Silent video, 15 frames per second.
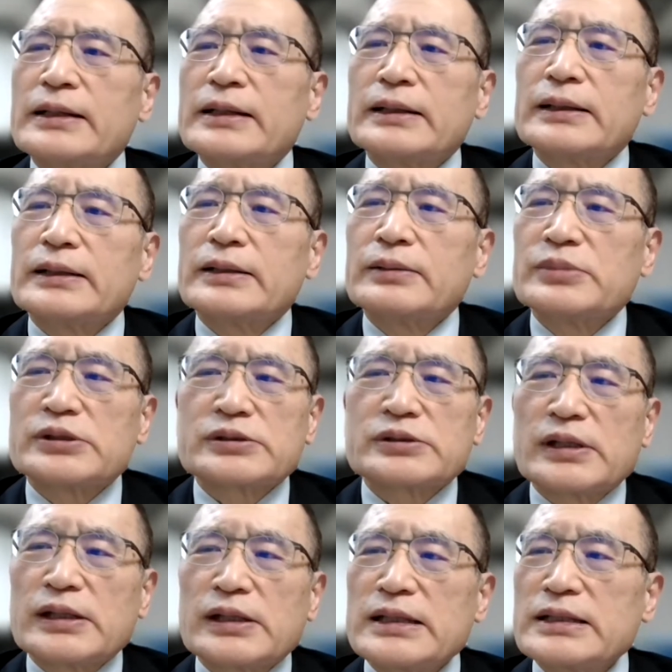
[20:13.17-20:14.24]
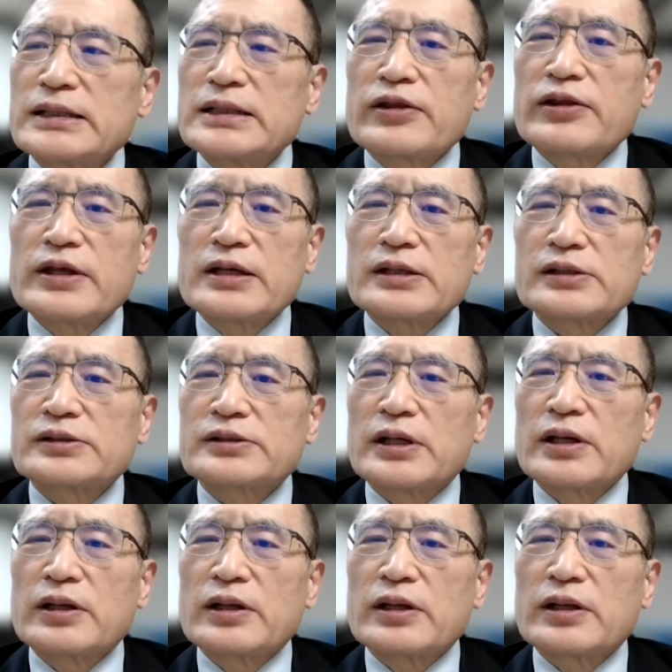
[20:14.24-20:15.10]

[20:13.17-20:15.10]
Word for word: uh, Mr. Lee thinks